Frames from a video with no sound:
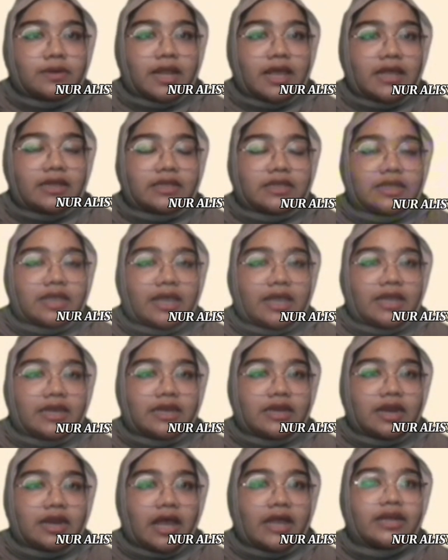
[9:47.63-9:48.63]
that
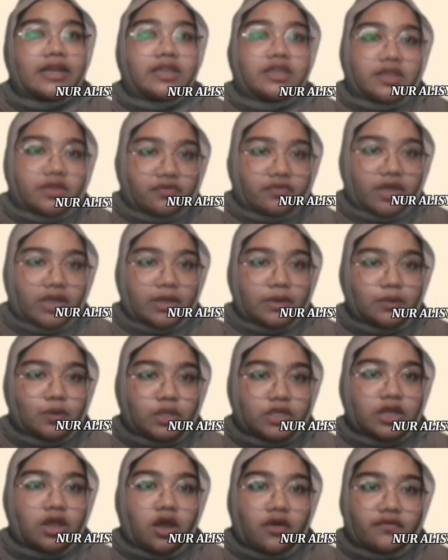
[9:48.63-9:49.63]
can identify
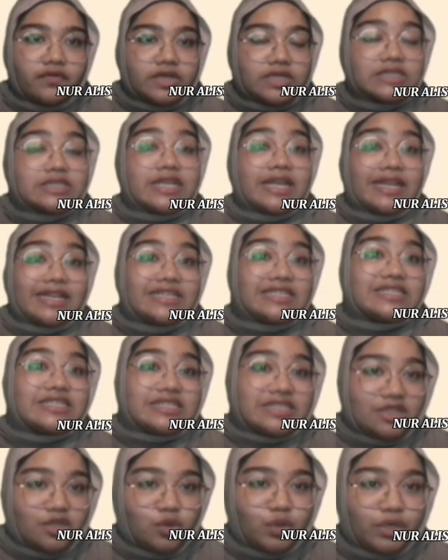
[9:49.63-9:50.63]
with confidence that it
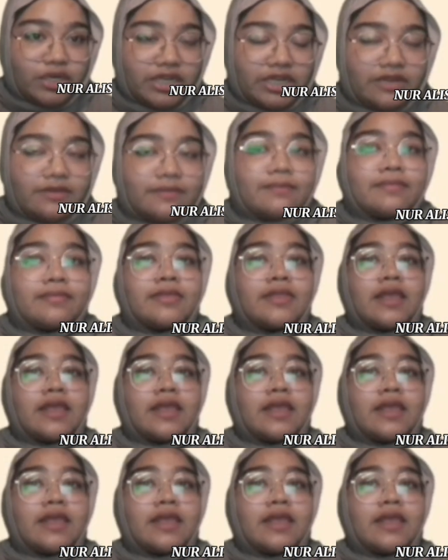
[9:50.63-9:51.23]
is urine.